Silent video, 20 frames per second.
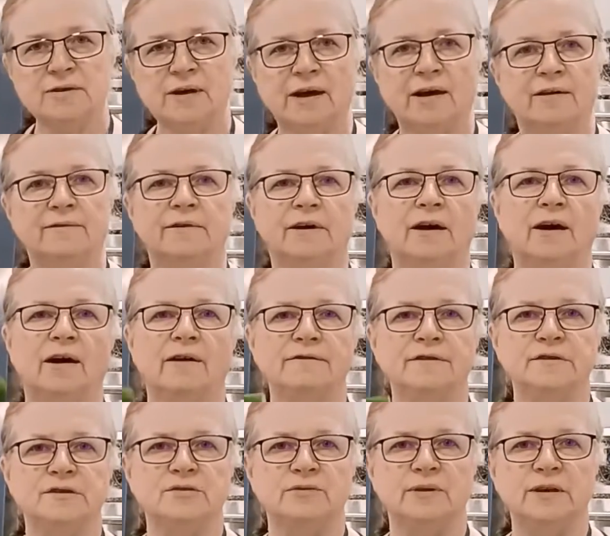have a half
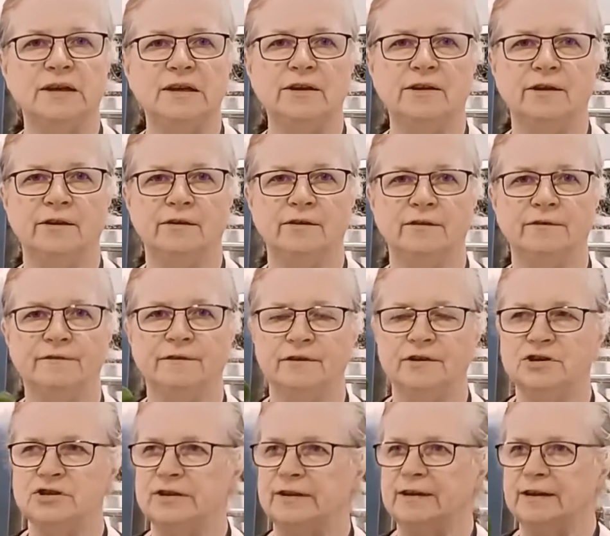a zucchini in the
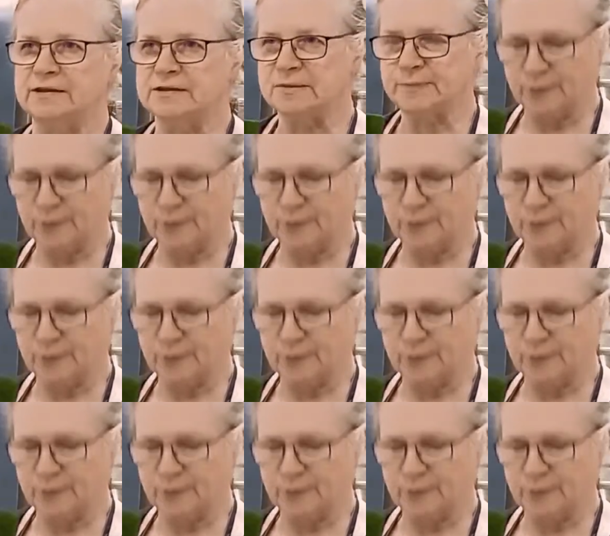fridge, and that's